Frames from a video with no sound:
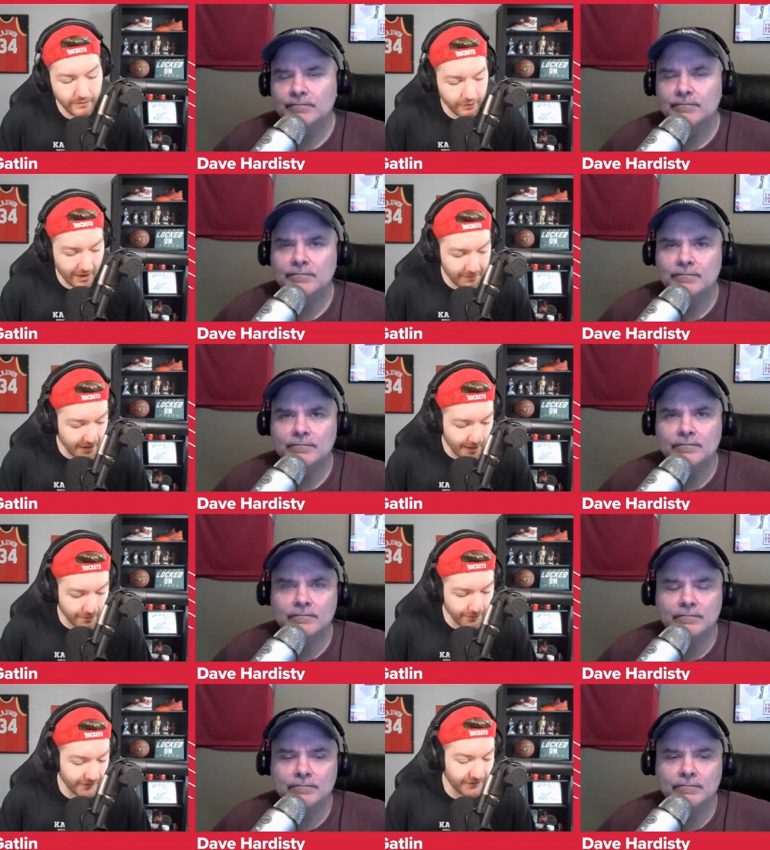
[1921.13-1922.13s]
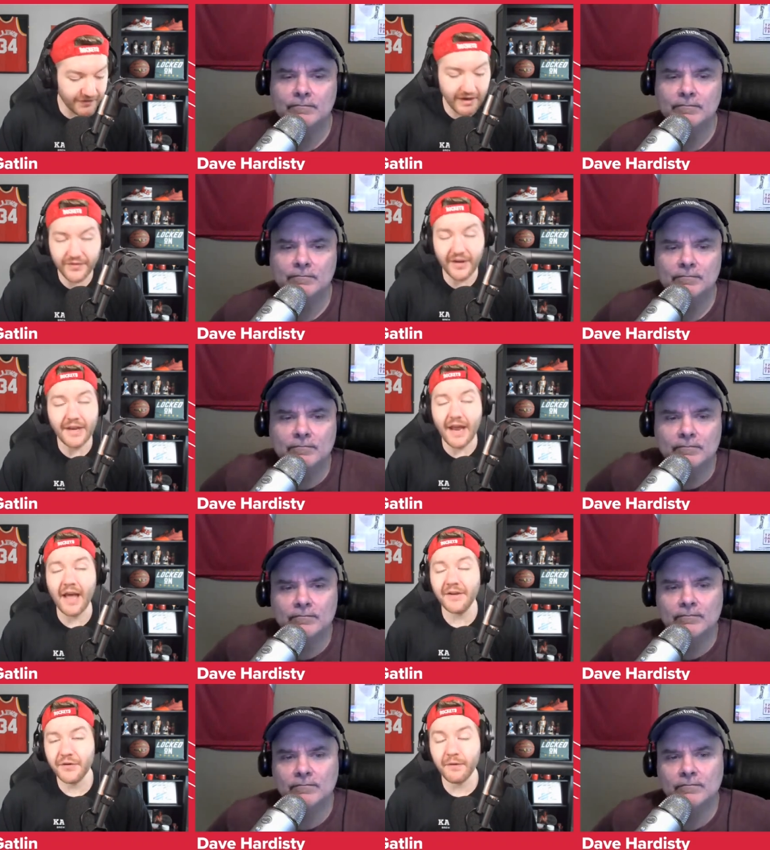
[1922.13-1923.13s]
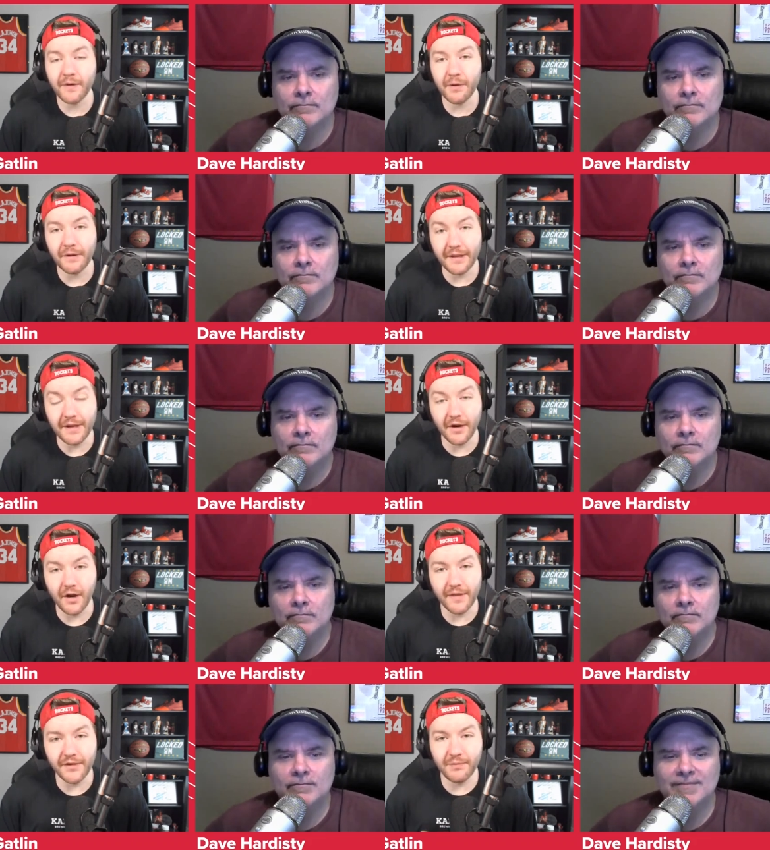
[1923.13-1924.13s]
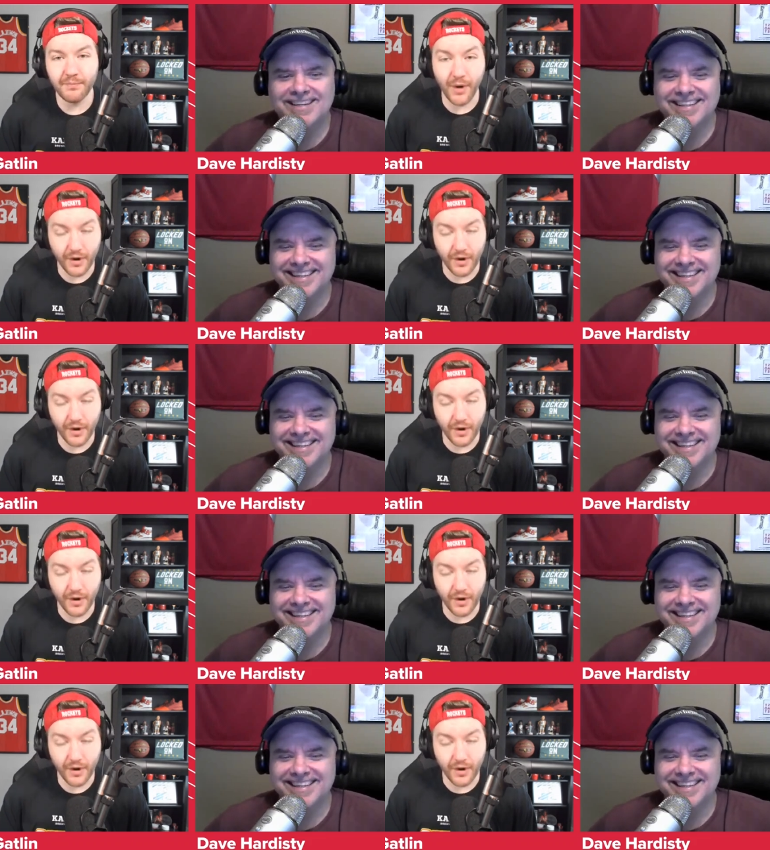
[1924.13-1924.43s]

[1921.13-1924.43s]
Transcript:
Speaker 1: We've dropped the numbers six and nine too frequently on this